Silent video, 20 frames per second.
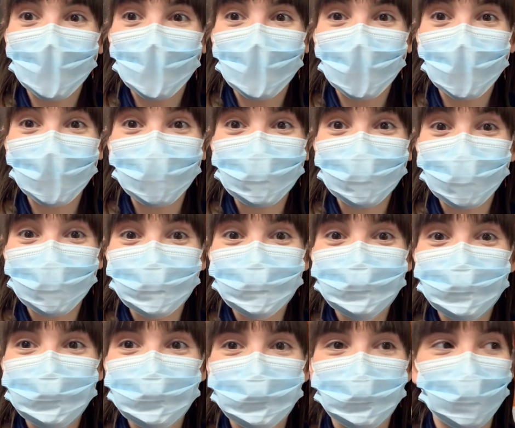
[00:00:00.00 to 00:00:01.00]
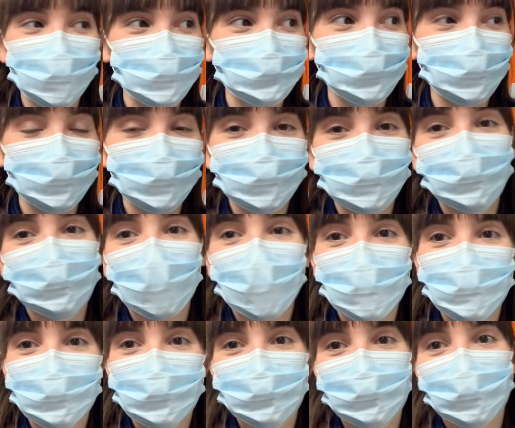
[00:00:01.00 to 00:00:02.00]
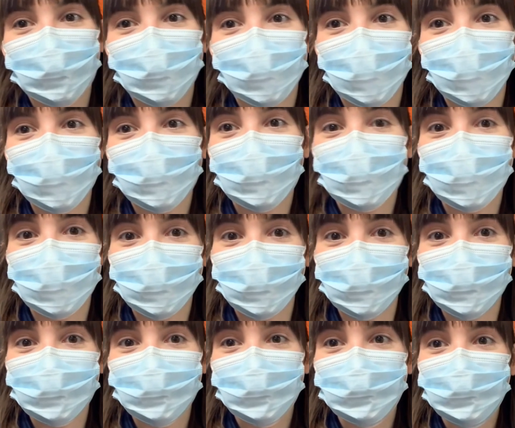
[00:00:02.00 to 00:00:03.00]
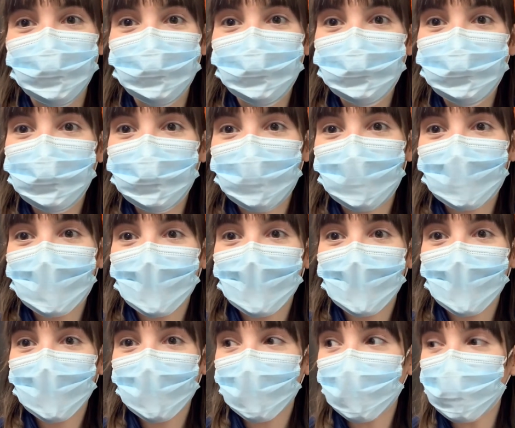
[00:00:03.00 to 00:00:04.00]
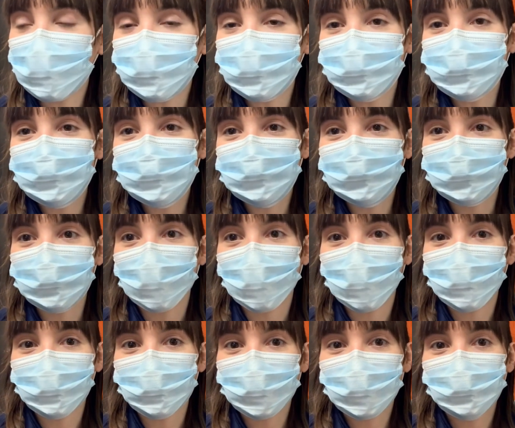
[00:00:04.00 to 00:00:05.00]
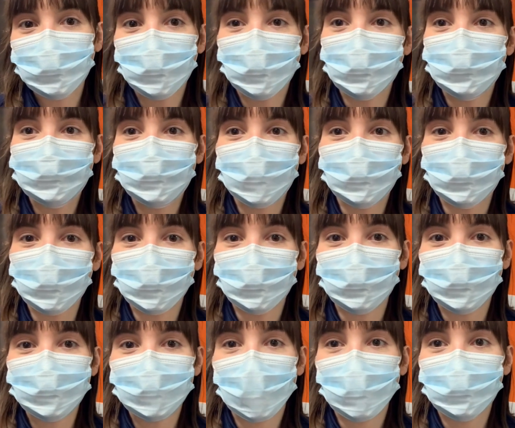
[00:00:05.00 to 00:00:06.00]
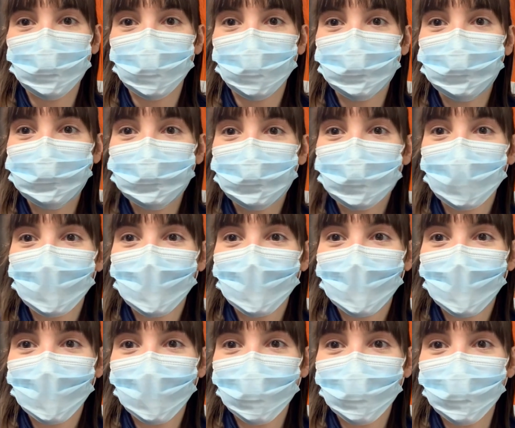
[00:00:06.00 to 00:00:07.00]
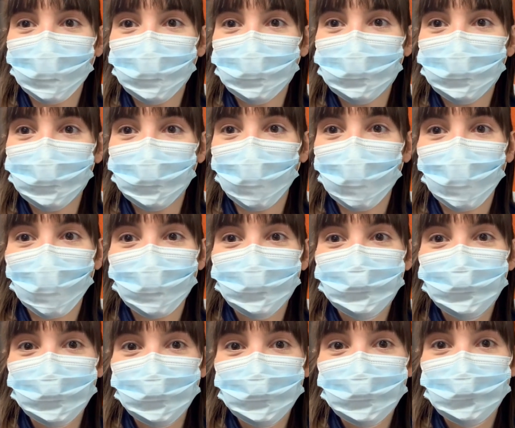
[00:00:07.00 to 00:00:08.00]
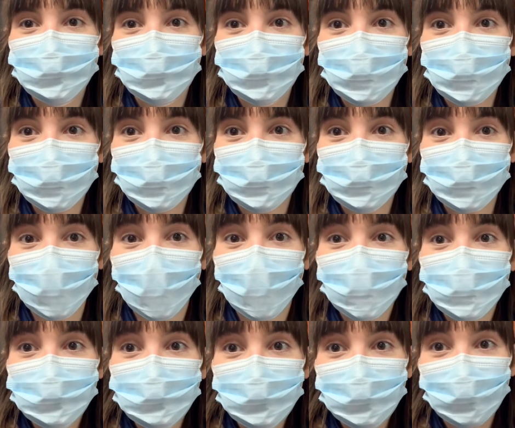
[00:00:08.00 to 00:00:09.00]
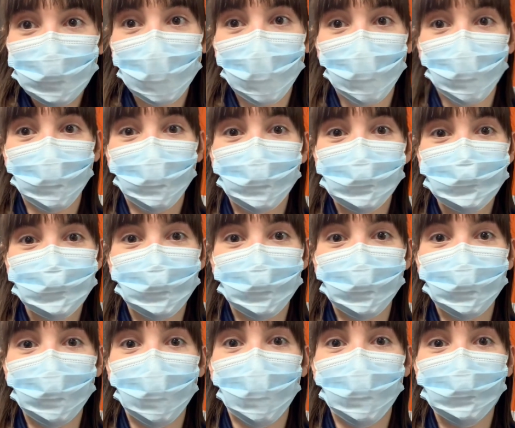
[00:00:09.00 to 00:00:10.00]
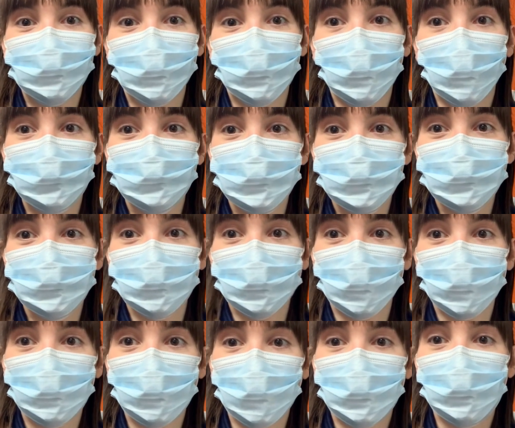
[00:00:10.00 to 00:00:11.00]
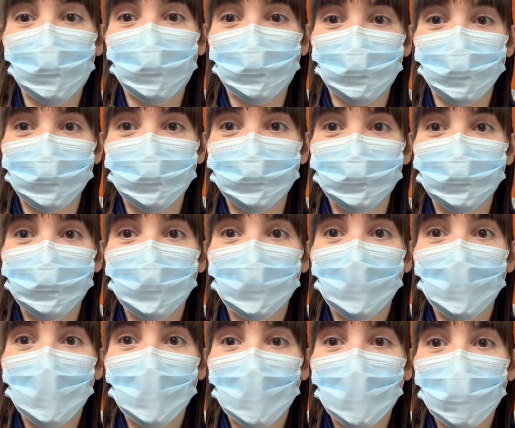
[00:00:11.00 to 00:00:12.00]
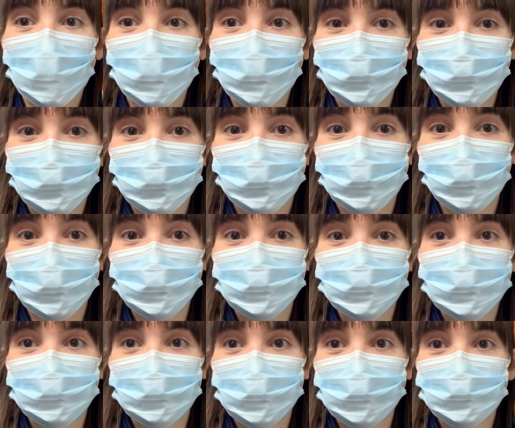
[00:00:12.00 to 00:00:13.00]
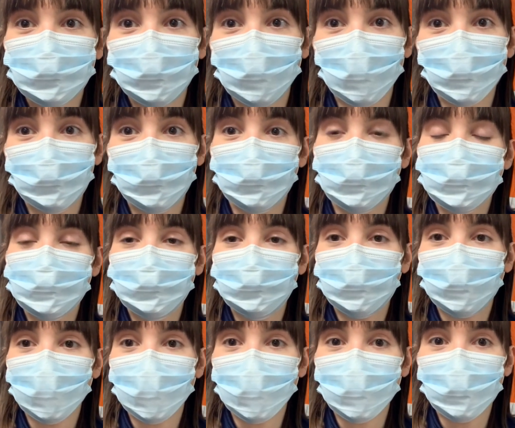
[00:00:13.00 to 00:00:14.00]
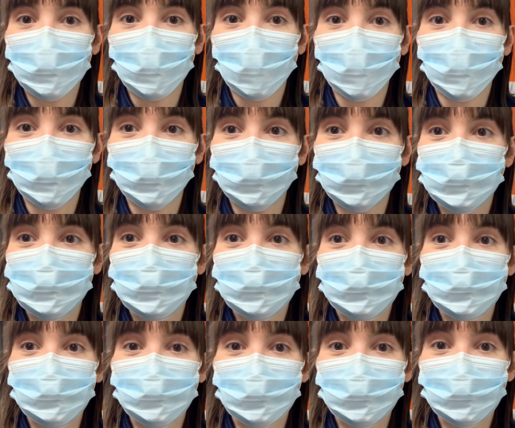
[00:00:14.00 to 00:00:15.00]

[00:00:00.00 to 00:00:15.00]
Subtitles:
Hi guys, so that's me just arrived for night two. So I will keep you posted with what's happening. Just been to handover like last night, and now I'm just doing a quick walk round of the wards to make sure that everyone's okay, while the two